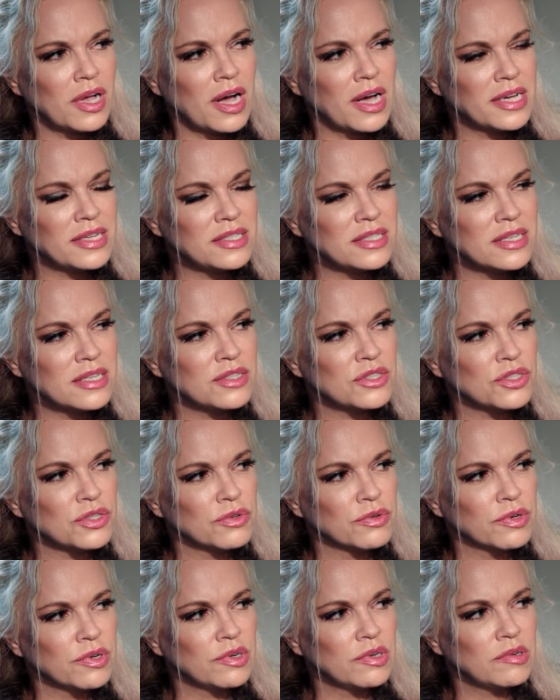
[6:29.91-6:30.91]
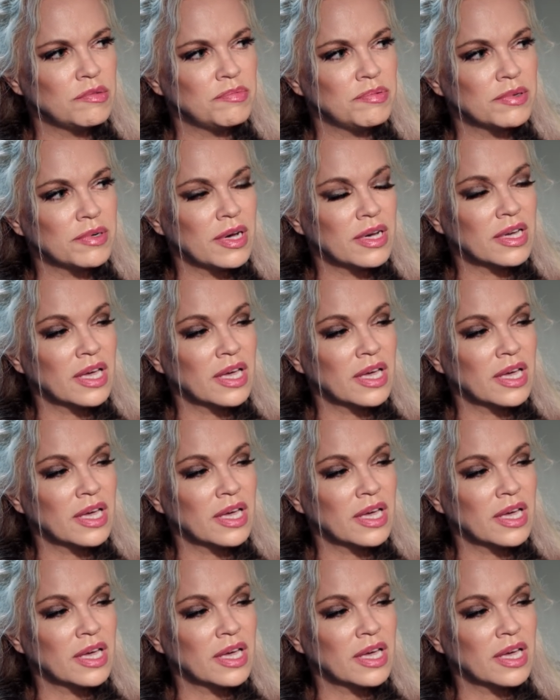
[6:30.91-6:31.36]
ISIS group